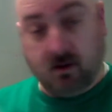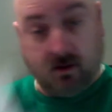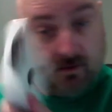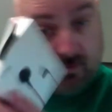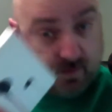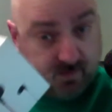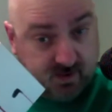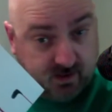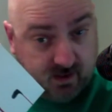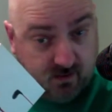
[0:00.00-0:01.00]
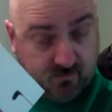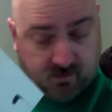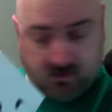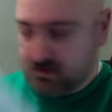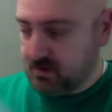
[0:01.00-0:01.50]
3-button
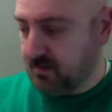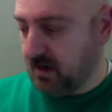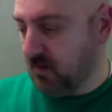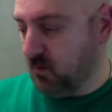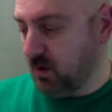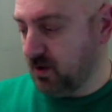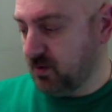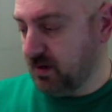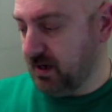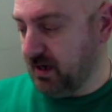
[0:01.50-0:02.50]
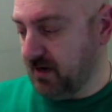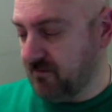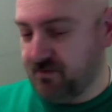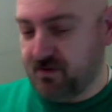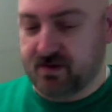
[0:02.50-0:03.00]
earphones. I'm wondering if
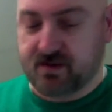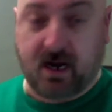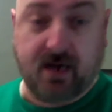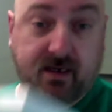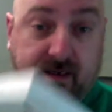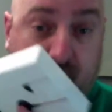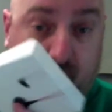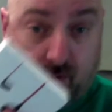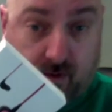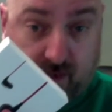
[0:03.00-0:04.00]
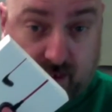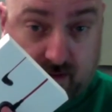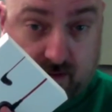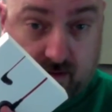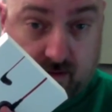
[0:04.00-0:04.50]
this, I did not order
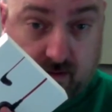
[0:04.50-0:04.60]
these.